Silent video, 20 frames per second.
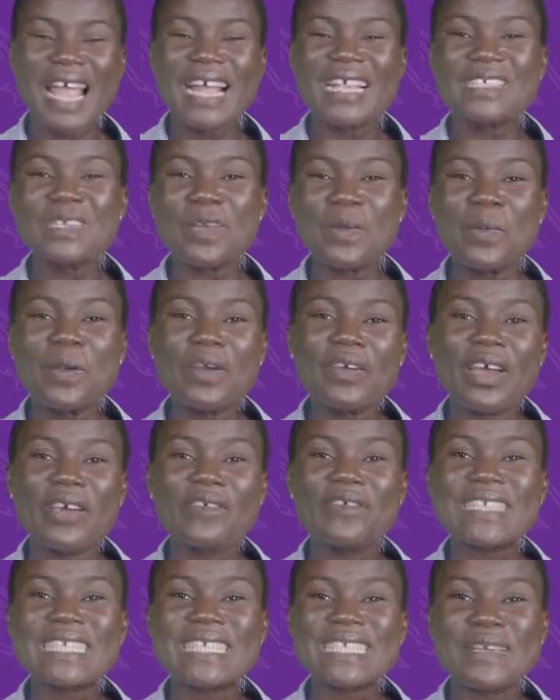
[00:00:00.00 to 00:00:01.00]

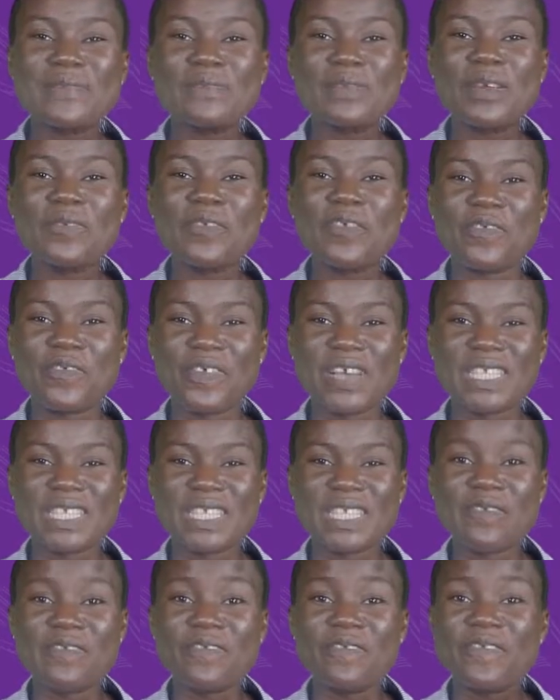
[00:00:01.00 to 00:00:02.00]
Topography simply refers
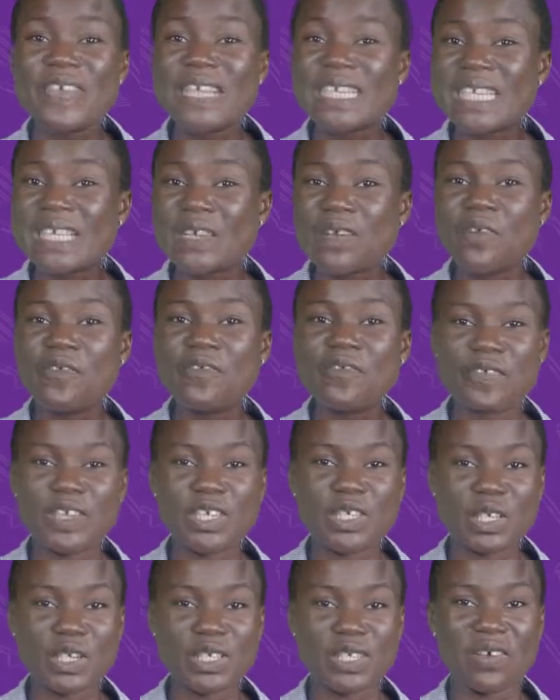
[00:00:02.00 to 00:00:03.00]
to the physical
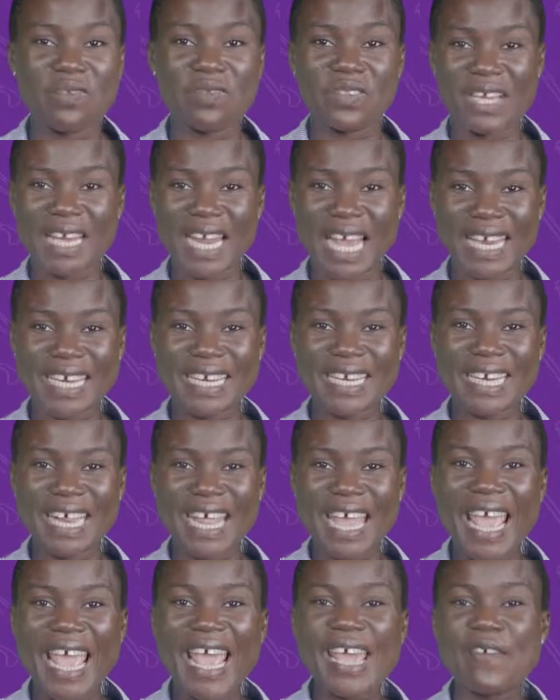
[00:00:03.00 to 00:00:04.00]
features of the land.
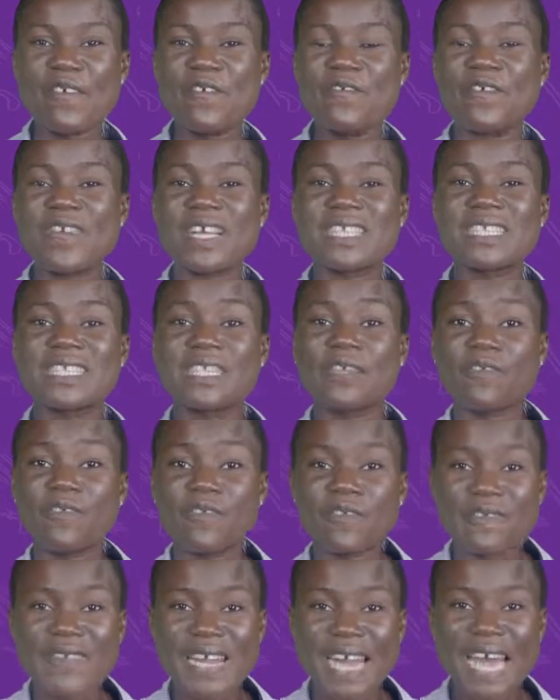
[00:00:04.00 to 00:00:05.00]
It refers to the
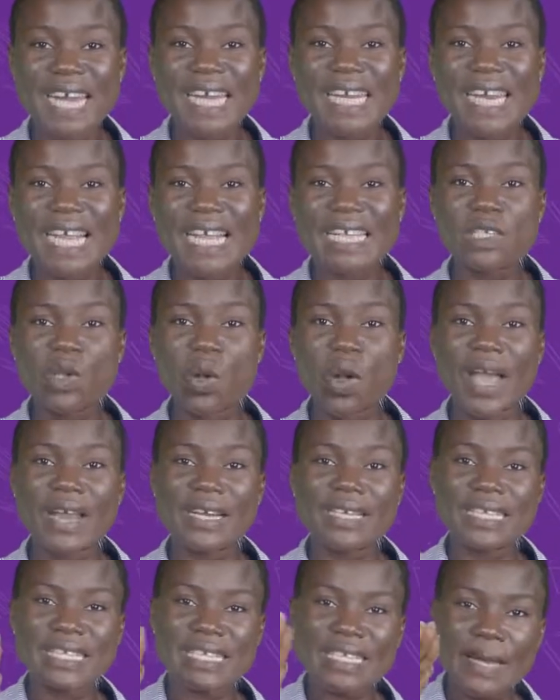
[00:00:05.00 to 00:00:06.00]
flatness
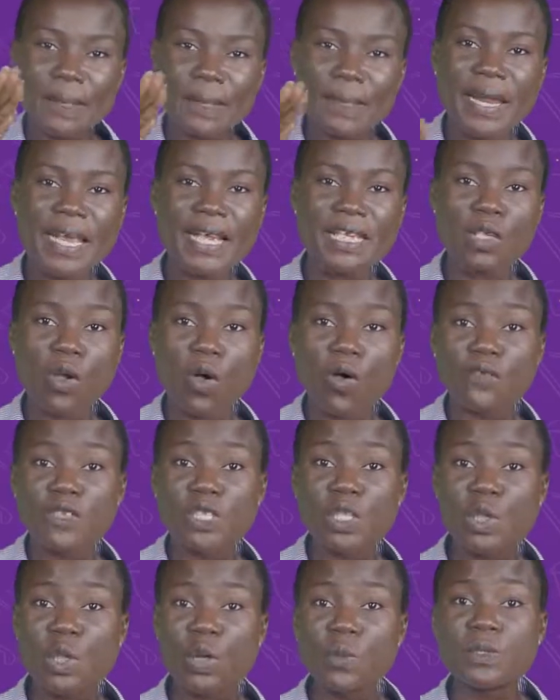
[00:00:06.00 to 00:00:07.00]
and steepness of
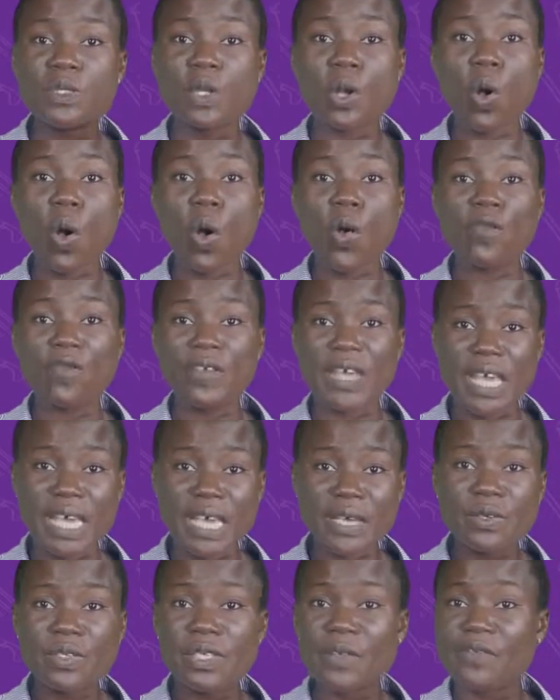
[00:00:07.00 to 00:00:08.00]
slopes or
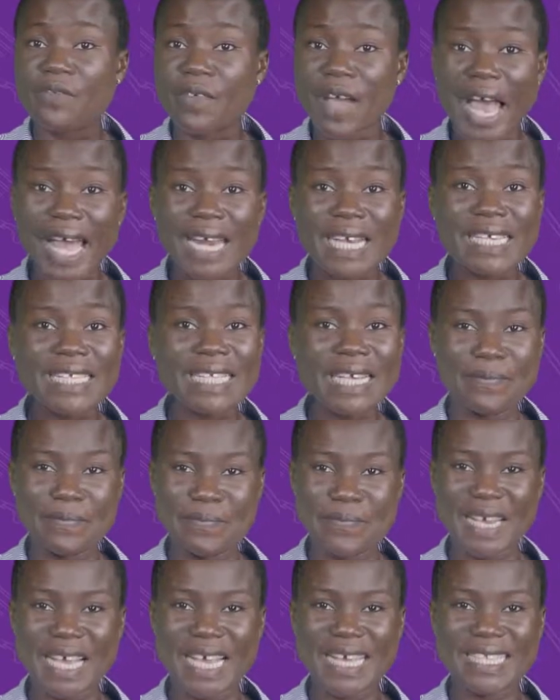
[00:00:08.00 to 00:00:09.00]
hills, valleys
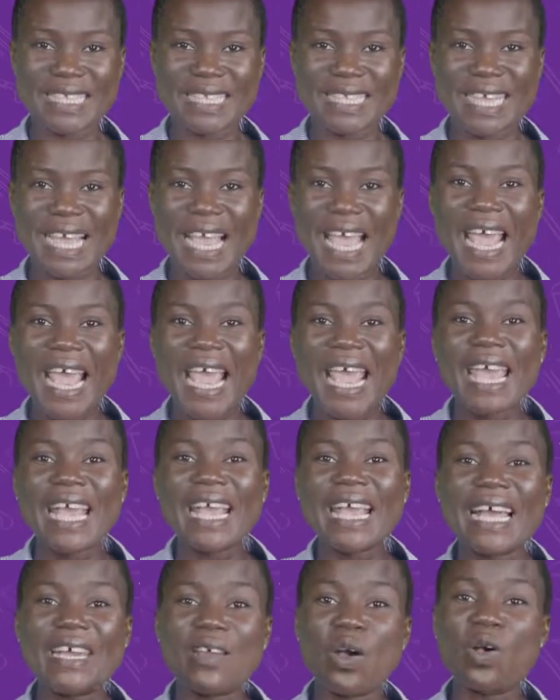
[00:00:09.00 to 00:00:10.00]
and plains.
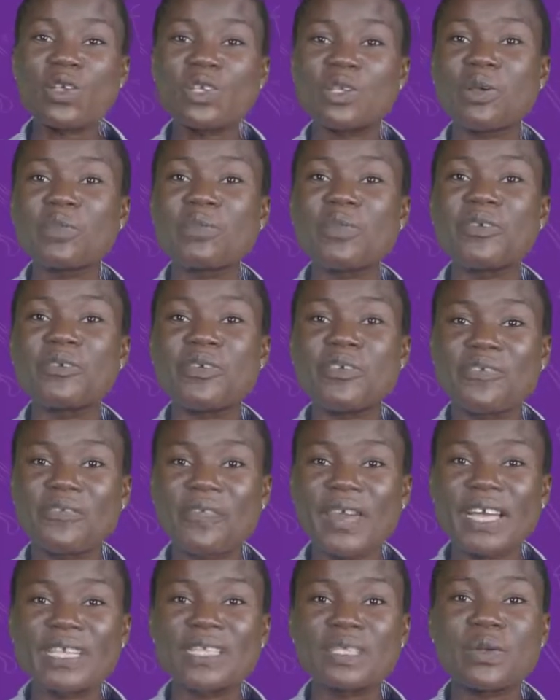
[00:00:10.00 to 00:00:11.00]
It can also be
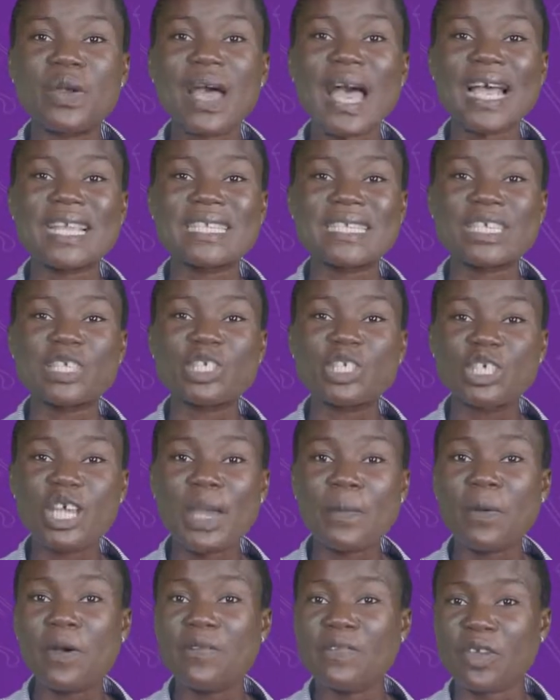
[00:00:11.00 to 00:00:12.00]
referred to as the
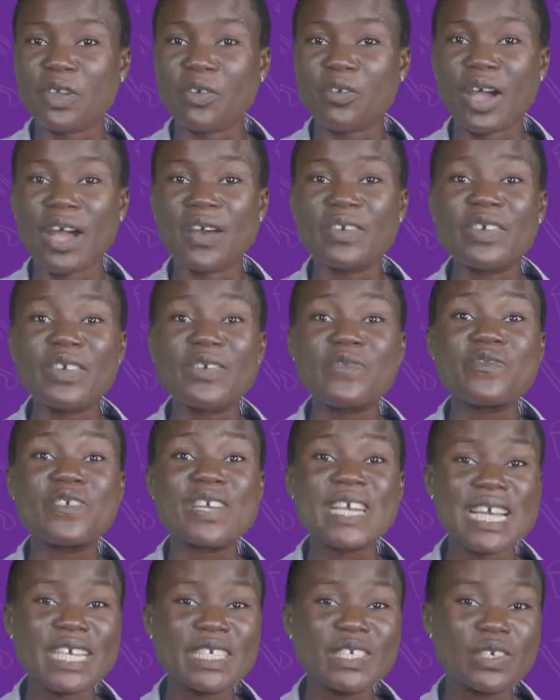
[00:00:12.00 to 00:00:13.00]
shape of the ground in
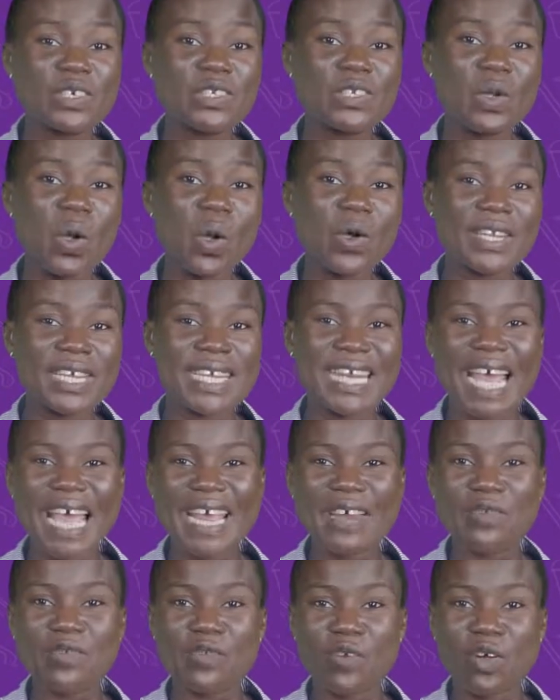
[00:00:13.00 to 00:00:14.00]
relation to
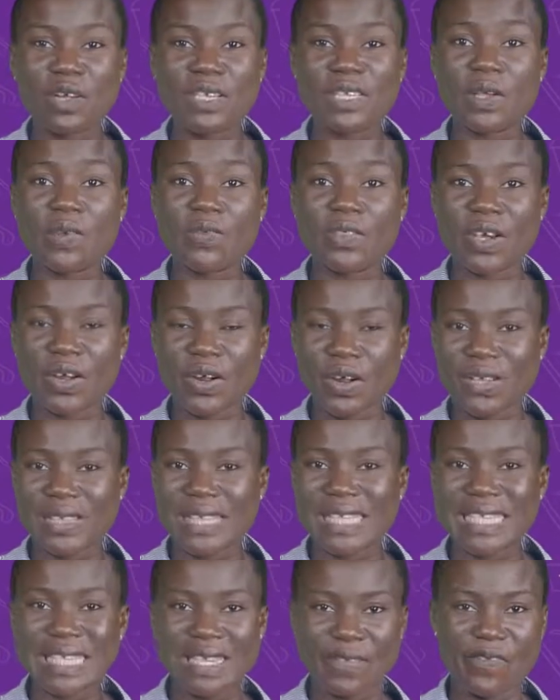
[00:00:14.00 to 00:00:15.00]
underlying rocks of the
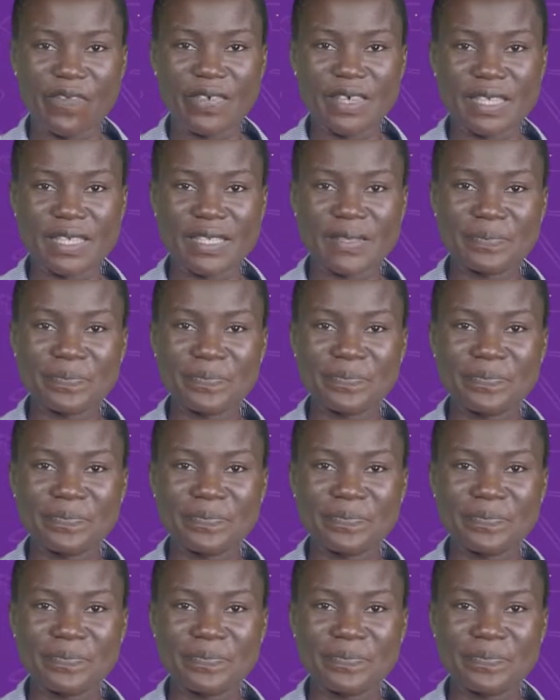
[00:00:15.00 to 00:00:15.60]
earth's surface.